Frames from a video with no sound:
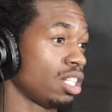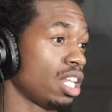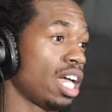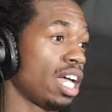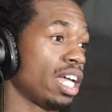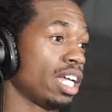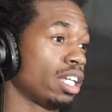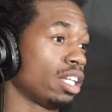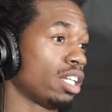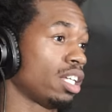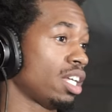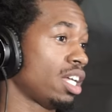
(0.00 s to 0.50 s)

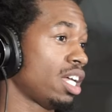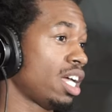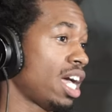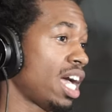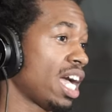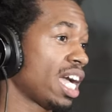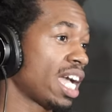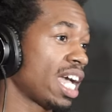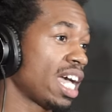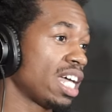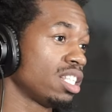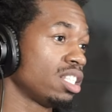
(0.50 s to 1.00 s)
Like,
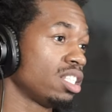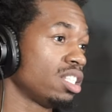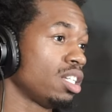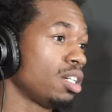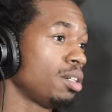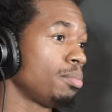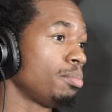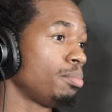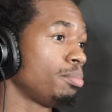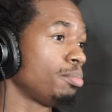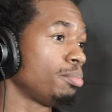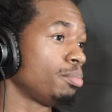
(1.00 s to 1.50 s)
I got
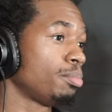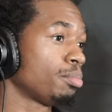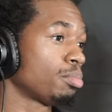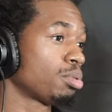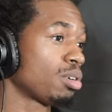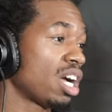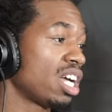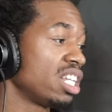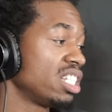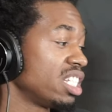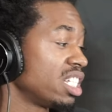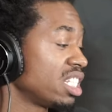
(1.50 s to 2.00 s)
some
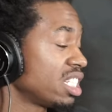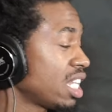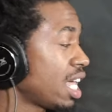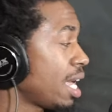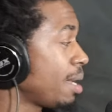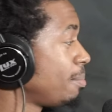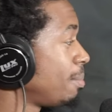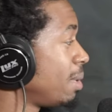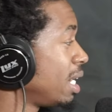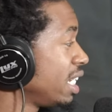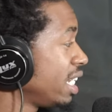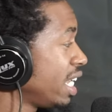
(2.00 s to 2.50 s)
projects
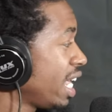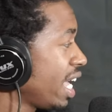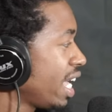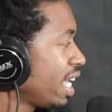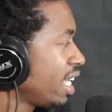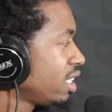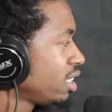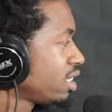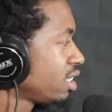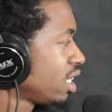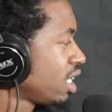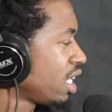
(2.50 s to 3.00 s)
like
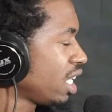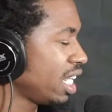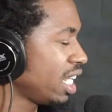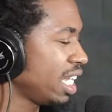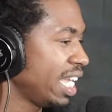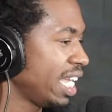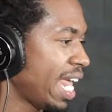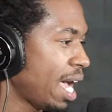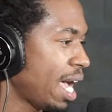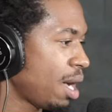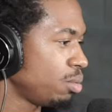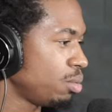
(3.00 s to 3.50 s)
Mondays
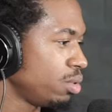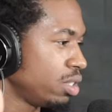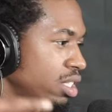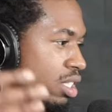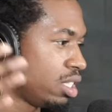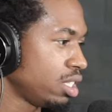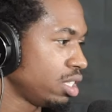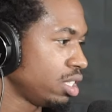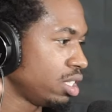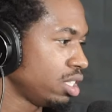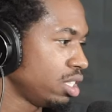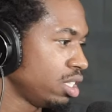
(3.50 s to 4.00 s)
that
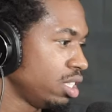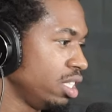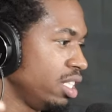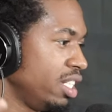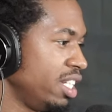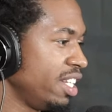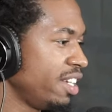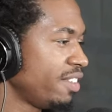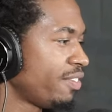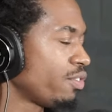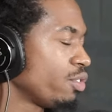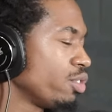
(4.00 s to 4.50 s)
was
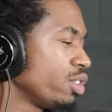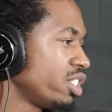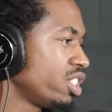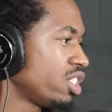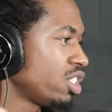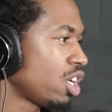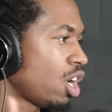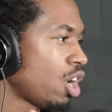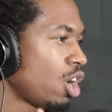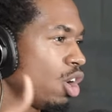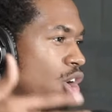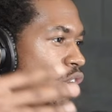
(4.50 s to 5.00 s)
different
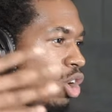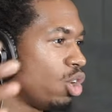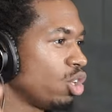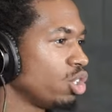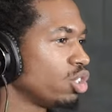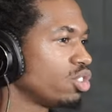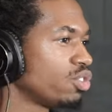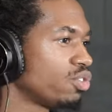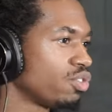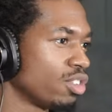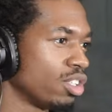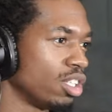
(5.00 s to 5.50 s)

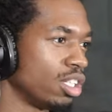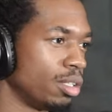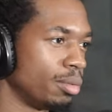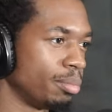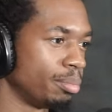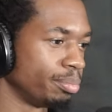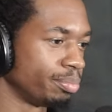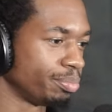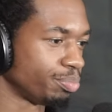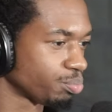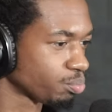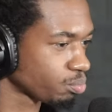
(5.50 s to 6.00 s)
songs
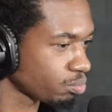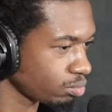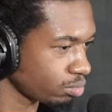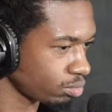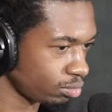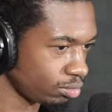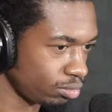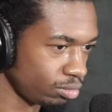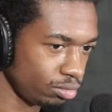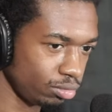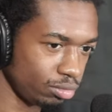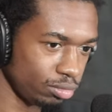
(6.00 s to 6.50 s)
from,
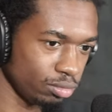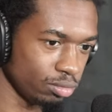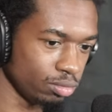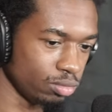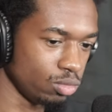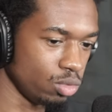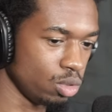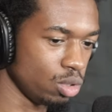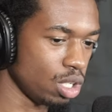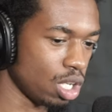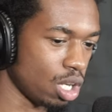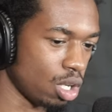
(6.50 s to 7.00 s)

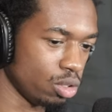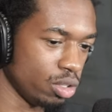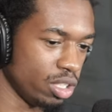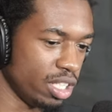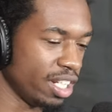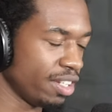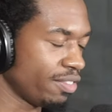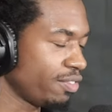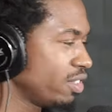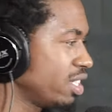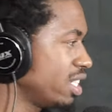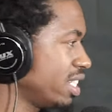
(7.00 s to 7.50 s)
you know,
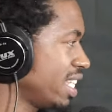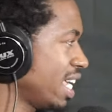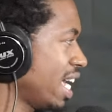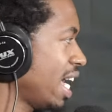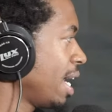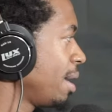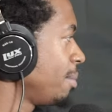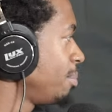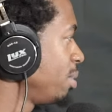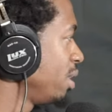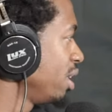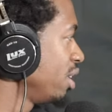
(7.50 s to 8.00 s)
different
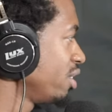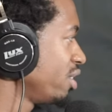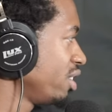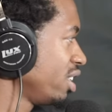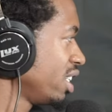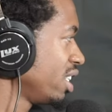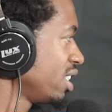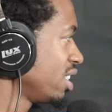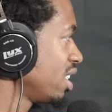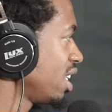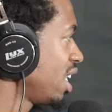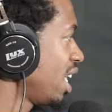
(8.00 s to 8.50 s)
time
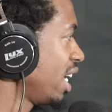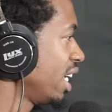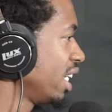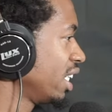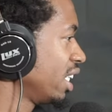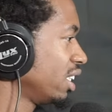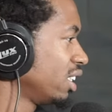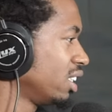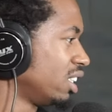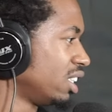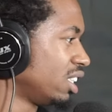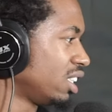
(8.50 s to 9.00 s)
periods, like
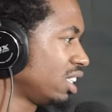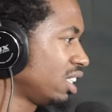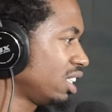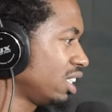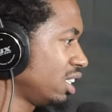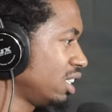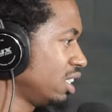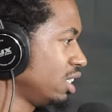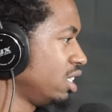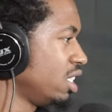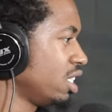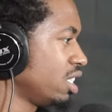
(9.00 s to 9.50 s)

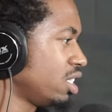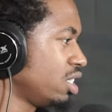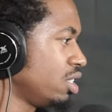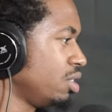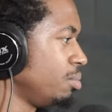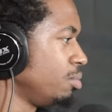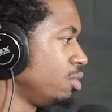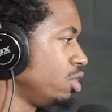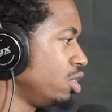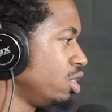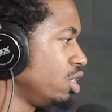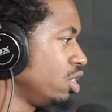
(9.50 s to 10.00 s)

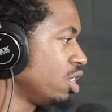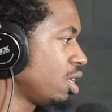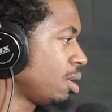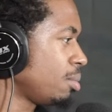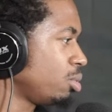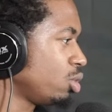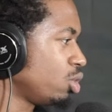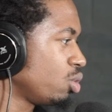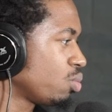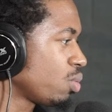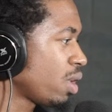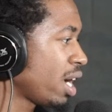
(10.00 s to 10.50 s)
just
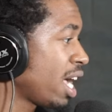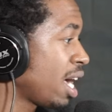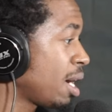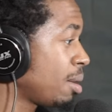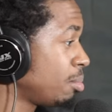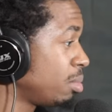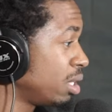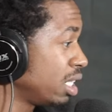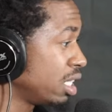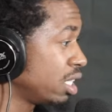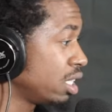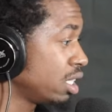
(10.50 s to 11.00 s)
jumbled around.
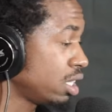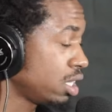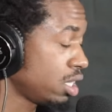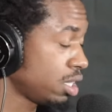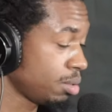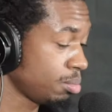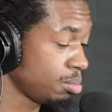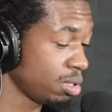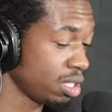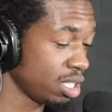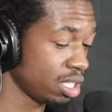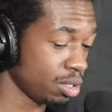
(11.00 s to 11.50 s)

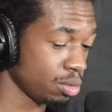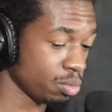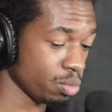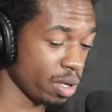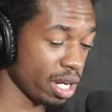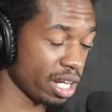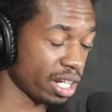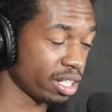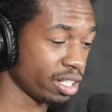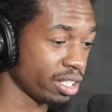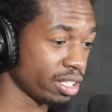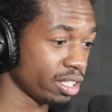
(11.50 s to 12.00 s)
But a
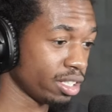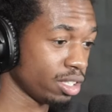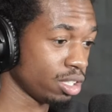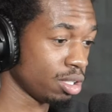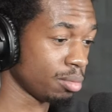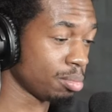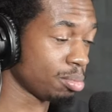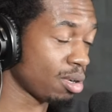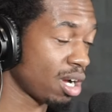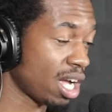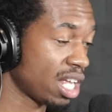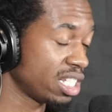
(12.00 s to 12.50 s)
record, a
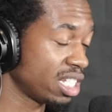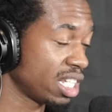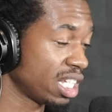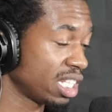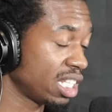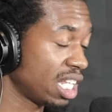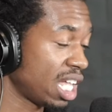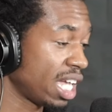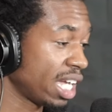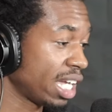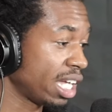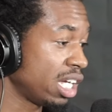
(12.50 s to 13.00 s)
project
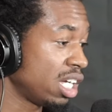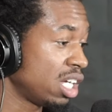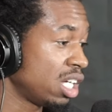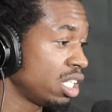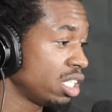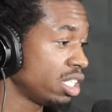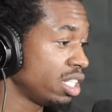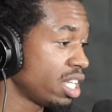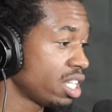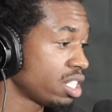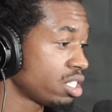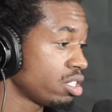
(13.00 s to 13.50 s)
like
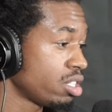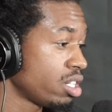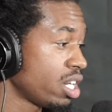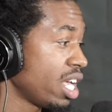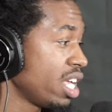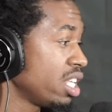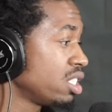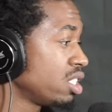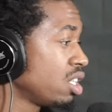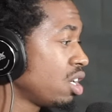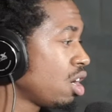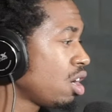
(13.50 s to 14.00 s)

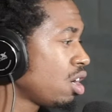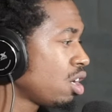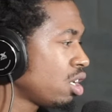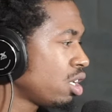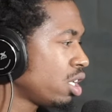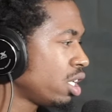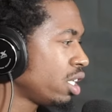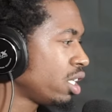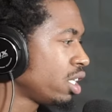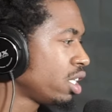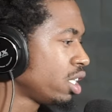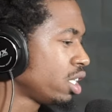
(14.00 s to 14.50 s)
Yesterday's
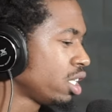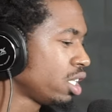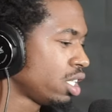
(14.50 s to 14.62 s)
Gone,